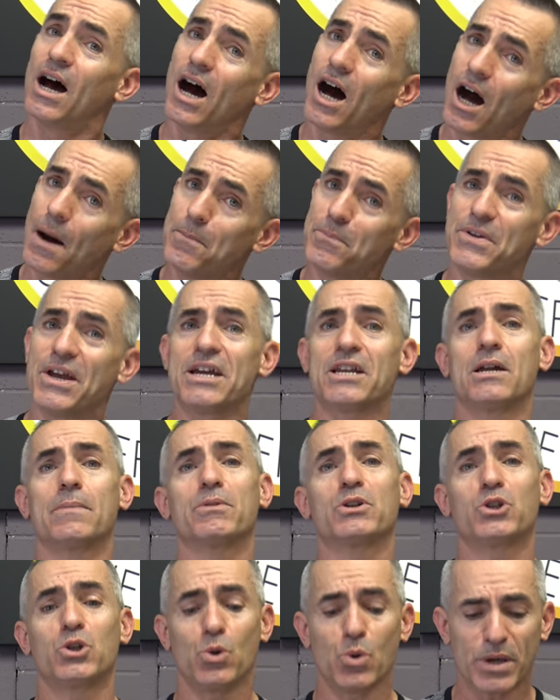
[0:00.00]
Update
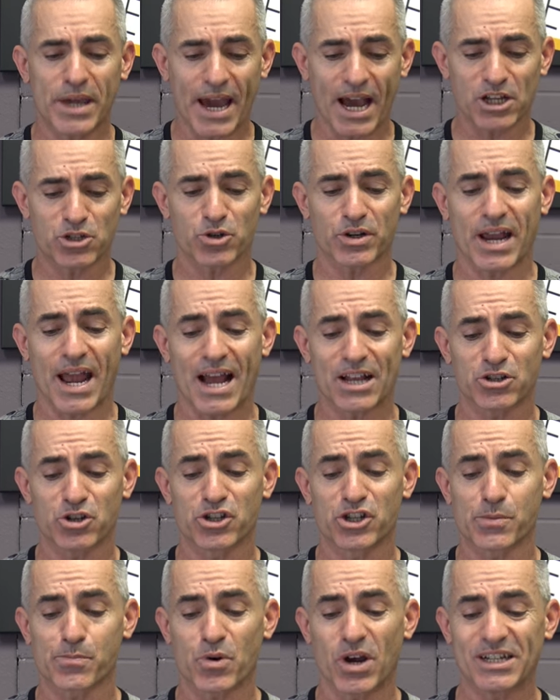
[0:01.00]
number two, gastroenteritis
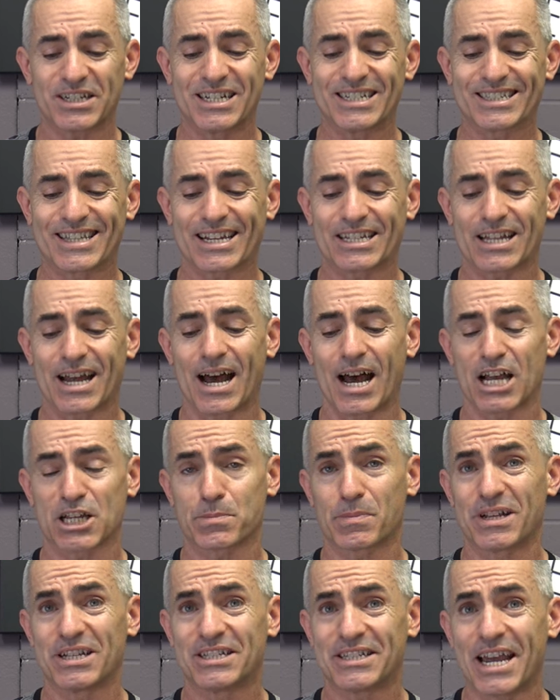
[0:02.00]
suppressants linked to
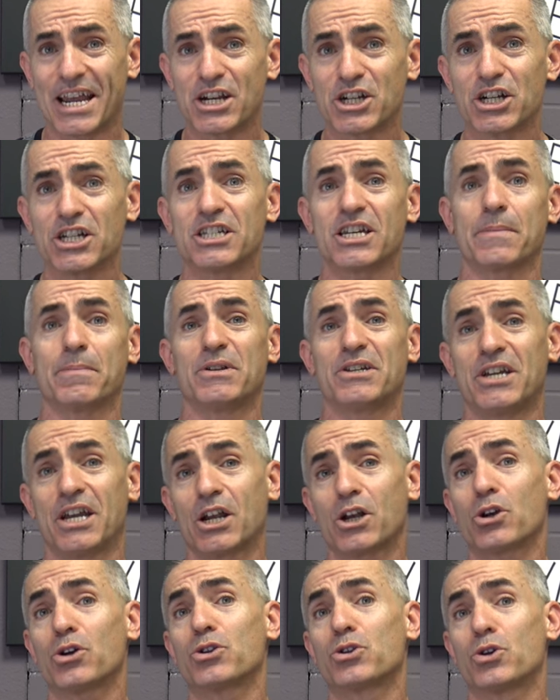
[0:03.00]
hospitalizations, in
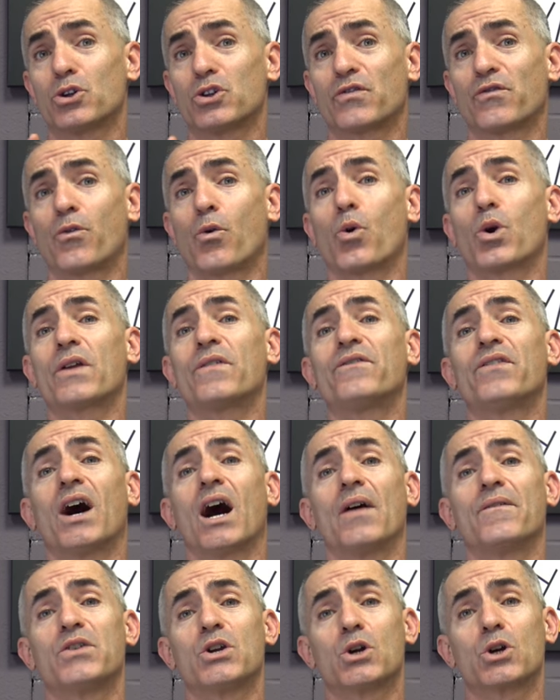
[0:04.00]
particular those
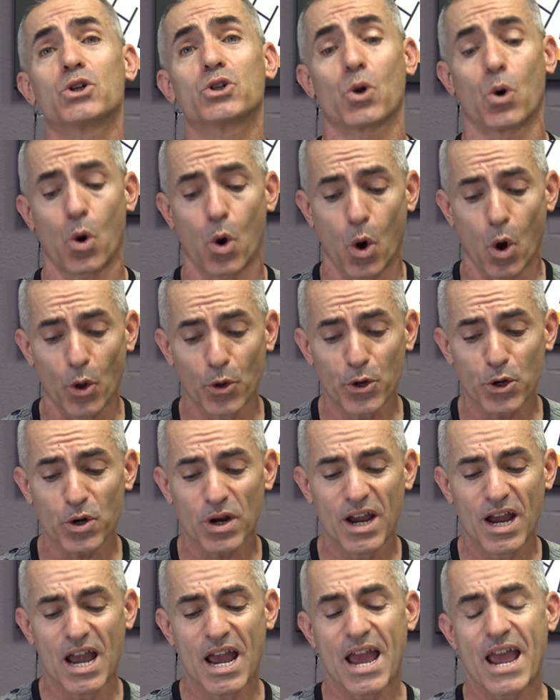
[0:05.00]
45 years or older.